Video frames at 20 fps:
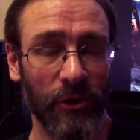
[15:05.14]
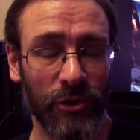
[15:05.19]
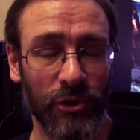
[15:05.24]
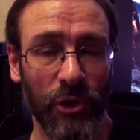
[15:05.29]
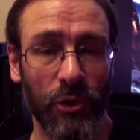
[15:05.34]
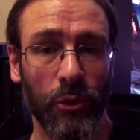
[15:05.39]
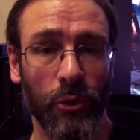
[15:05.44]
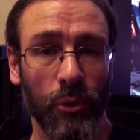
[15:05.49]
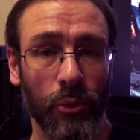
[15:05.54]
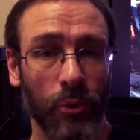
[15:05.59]

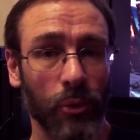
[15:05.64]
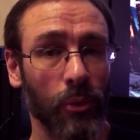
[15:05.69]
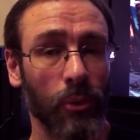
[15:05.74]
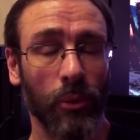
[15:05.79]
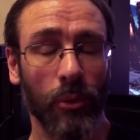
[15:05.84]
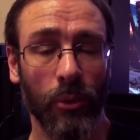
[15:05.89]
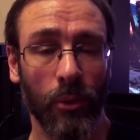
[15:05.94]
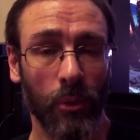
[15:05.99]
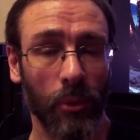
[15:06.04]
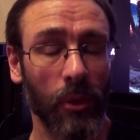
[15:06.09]

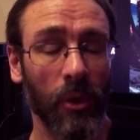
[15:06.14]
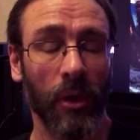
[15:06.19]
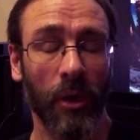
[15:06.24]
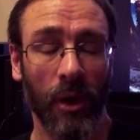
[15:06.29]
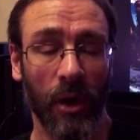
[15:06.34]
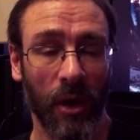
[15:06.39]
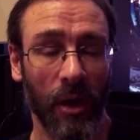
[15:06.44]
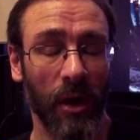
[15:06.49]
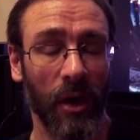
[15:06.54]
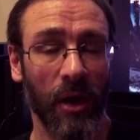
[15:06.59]
do
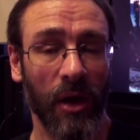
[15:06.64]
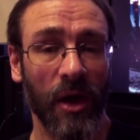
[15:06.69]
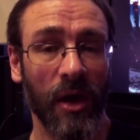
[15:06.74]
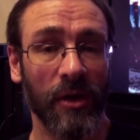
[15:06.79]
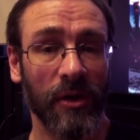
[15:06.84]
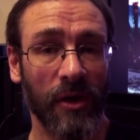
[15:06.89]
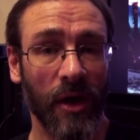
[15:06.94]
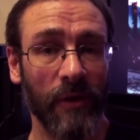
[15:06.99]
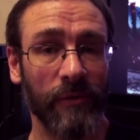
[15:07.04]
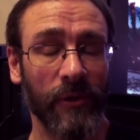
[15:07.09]

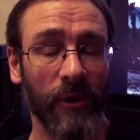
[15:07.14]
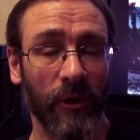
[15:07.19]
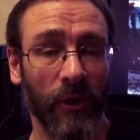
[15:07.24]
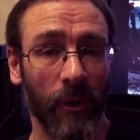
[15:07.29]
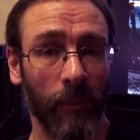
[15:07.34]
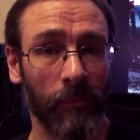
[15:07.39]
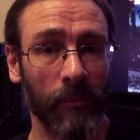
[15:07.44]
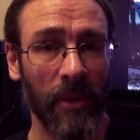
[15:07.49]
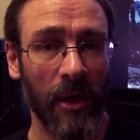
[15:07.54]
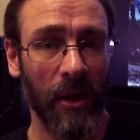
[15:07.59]
cover
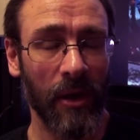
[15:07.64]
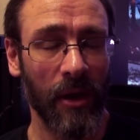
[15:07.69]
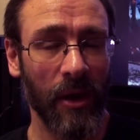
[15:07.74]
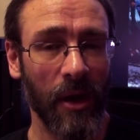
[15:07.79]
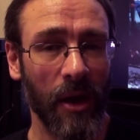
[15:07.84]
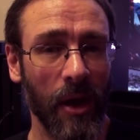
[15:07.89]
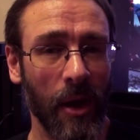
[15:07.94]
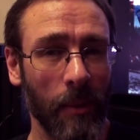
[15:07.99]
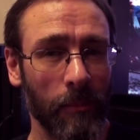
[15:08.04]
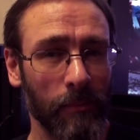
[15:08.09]
them,
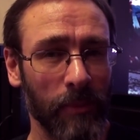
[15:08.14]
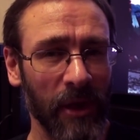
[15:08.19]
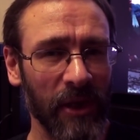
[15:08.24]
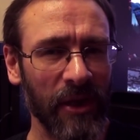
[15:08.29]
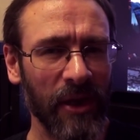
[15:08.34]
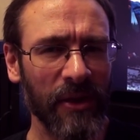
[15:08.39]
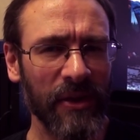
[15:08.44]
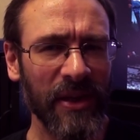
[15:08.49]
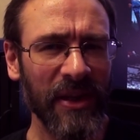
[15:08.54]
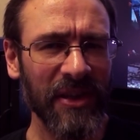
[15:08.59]
but
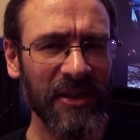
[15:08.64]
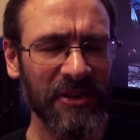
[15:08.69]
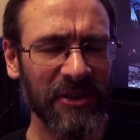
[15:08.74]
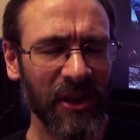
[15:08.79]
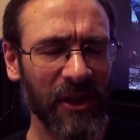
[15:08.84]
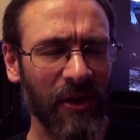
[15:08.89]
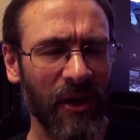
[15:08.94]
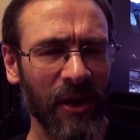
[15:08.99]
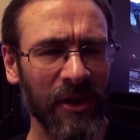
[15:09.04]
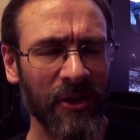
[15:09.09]
are these
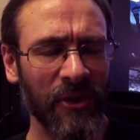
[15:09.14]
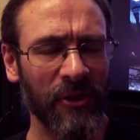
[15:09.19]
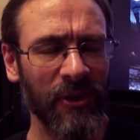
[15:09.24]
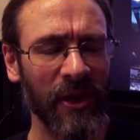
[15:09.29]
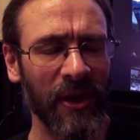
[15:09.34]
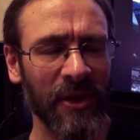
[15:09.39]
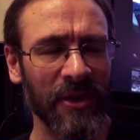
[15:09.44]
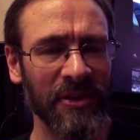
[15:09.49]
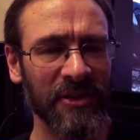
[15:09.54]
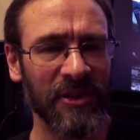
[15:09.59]
the kind of
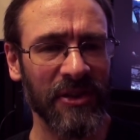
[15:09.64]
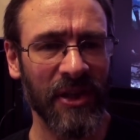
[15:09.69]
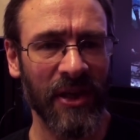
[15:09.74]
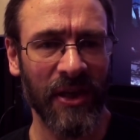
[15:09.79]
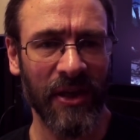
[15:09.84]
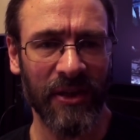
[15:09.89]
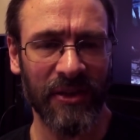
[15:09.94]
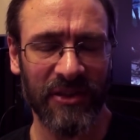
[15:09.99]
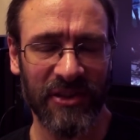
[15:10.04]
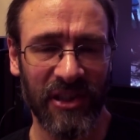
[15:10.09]
things
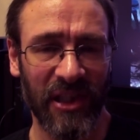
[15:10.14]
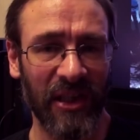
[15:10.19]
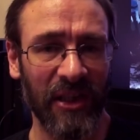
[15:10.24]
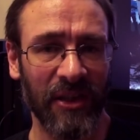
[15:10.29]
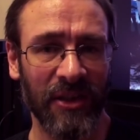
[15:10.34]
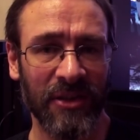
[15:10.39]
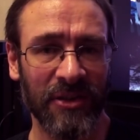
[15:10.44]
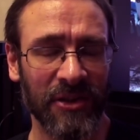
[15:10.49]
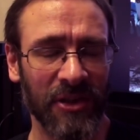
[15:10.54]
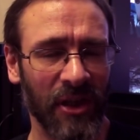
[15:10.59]
that
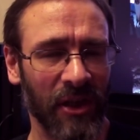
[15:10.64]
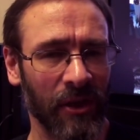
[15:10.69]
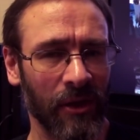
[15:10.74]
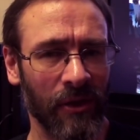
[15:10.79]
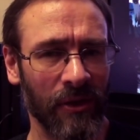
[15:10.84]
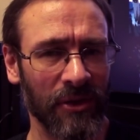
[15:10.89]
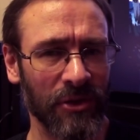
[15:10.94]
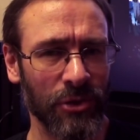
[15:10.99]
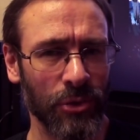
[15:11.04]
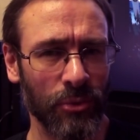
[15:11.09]
teens are
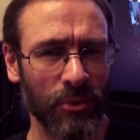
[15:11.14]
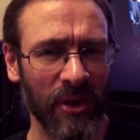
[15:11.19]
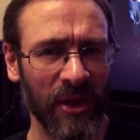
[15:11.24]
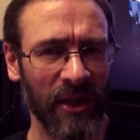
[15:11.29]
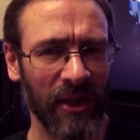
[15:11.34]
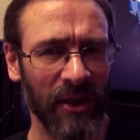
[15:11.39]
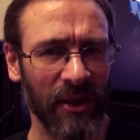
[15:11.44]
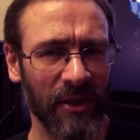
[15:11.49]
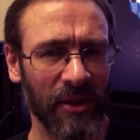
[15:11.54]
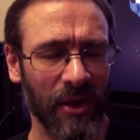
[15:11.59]
going to
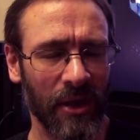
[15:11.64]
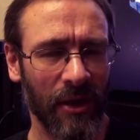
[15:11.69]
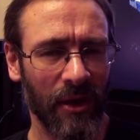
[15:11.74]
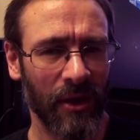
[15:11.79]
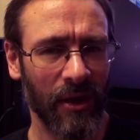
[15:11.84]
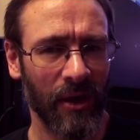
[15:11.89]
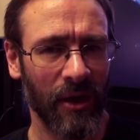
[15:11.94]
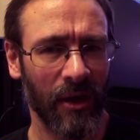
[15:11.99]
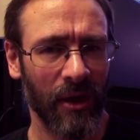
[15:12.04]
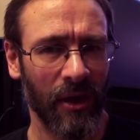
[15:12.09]
read?
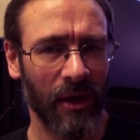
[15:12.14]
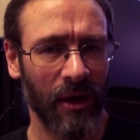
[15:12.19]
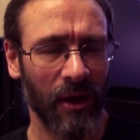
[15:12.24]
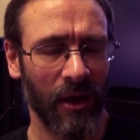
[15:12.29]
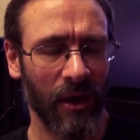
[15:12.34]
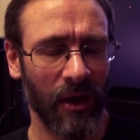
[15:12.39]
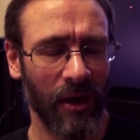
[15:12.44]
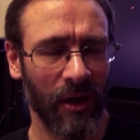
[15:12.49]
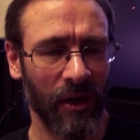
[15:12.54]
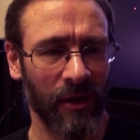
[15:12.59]

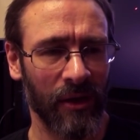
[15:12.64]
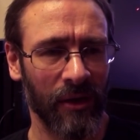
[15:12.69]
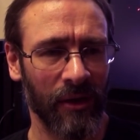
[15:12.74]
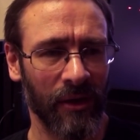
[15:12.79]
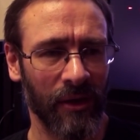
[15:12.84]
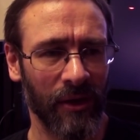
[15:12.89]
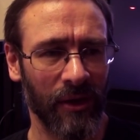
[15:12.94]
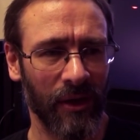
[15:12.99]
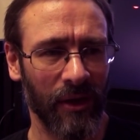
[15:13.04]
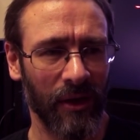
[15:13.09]

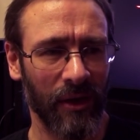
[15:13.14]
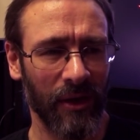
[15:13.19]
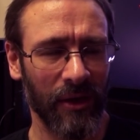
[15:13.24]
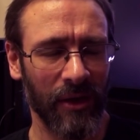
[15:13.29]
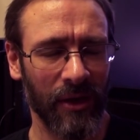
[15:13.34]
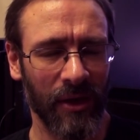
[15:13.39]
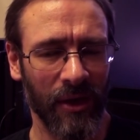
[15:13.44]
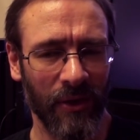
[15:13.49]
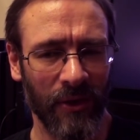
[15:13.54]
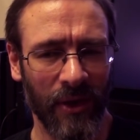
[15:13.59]
And
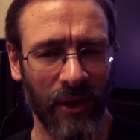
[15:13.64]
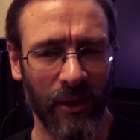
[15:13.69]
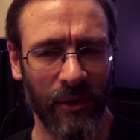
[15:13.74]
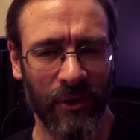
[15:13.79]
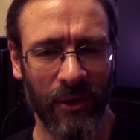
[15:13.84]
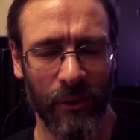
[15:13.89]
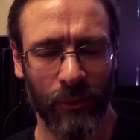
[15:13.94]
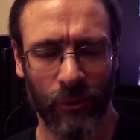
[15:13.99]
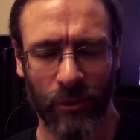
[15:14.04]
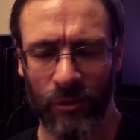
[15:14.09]
you know,
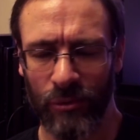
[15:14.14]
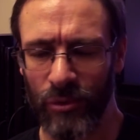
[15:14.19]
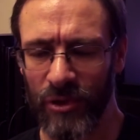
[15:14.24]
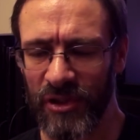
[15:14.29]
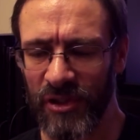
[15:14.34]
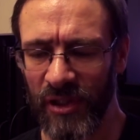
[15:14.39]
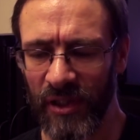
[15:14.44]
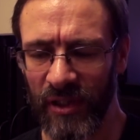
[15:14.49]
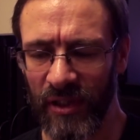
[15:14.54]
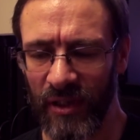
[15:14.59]
they were
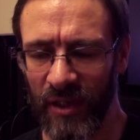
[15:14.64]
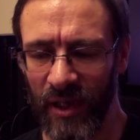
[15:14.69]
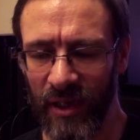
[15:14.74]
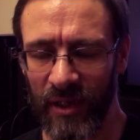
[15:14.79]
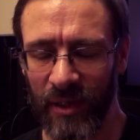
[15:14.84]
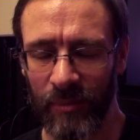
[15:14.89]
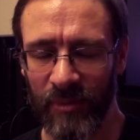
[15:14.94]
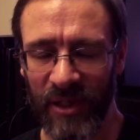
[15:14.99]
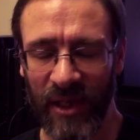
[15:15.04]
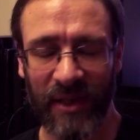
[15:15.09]
originally
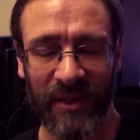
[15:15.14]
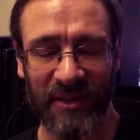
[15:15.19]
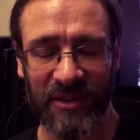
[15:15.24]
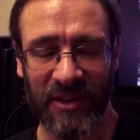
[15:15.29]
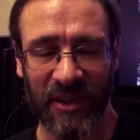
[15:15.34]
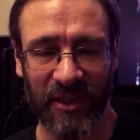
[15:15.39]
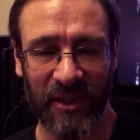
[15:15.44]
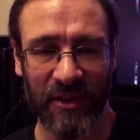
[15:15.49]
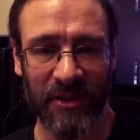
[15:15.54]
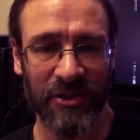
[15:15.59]
aimed at
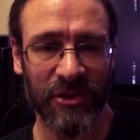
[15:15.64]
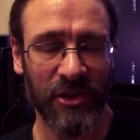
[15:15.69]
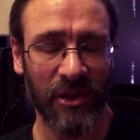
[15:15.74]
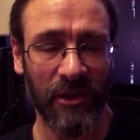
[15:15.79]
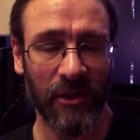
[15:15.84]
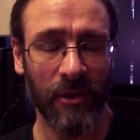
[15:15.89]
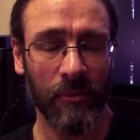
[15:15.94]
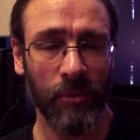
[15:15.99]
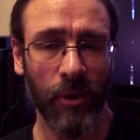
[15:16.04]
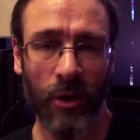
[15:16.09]
teens to
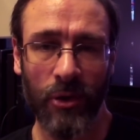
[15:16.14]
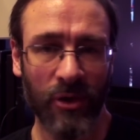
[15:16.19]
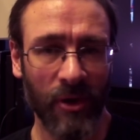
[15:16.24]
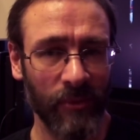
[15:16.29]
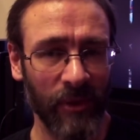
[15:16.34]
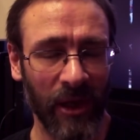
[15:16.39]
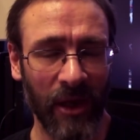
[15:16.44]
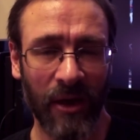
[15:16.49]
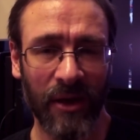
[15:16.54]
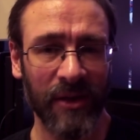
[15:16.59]
learn
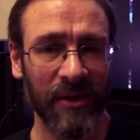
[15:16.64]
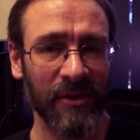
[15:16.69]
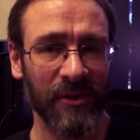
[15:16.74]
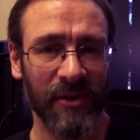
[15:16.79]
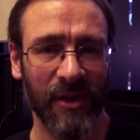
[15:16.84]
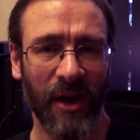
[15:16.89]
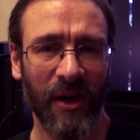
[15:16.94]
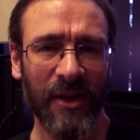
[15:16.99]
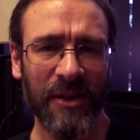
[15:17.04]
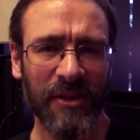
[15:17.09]
programming.
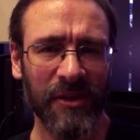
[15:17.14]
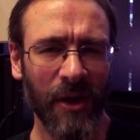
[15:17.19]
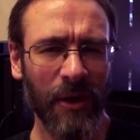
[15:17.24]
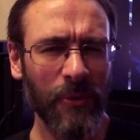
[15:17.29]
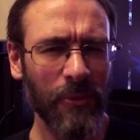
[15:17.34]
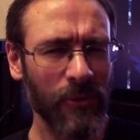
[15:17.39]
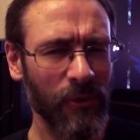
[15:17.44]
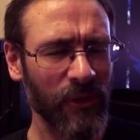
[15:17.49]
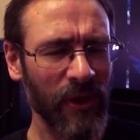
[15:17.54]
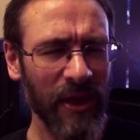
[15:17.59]
I
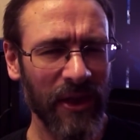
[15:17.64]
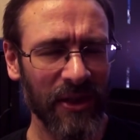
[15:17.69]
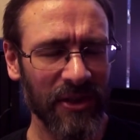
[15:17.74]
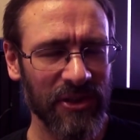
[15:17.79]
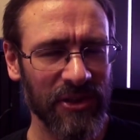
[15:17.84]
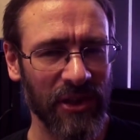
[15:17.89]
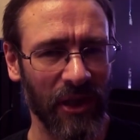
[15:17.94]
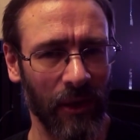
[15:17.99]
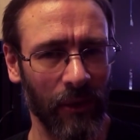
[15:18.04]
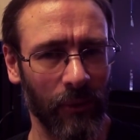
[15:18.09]
don't think
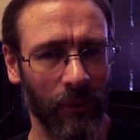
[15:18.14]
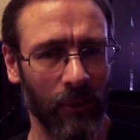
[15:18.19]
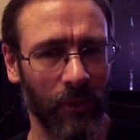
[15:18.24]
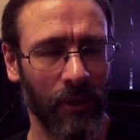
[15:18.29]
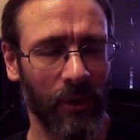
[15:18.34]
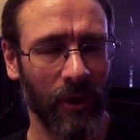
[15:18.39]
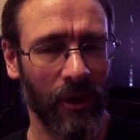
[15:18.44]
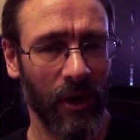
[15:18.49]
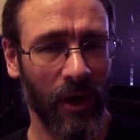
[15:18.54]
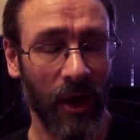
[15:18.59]
so.
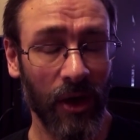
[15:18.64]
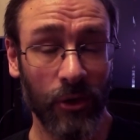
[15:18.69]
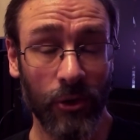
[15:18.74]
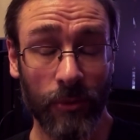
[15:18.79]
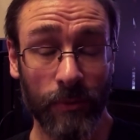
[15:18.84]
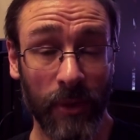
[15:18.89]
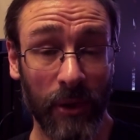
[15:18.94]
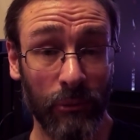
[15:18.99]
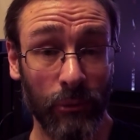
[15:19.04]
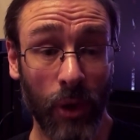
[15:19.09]
I
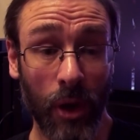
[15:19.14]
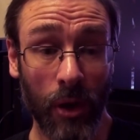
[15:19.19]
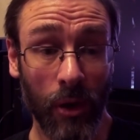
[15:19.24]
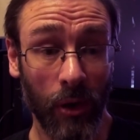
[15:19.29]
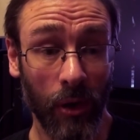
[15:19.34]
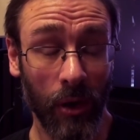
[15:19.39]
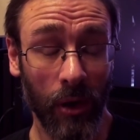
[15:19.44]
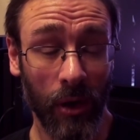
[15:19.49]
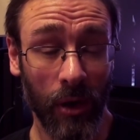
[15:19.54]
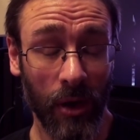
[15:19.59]
could be
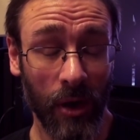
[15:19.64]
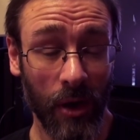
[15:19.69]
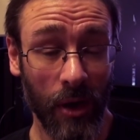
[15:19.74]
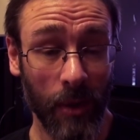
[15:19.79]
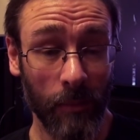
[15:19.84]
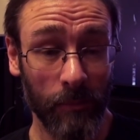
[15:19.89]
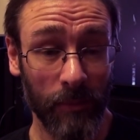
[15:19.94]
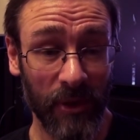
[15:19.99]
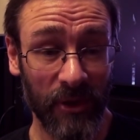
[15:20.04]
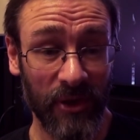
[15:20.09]
wrong,
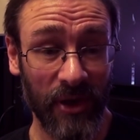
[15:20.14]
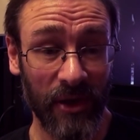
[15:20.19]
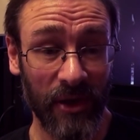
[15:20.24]
but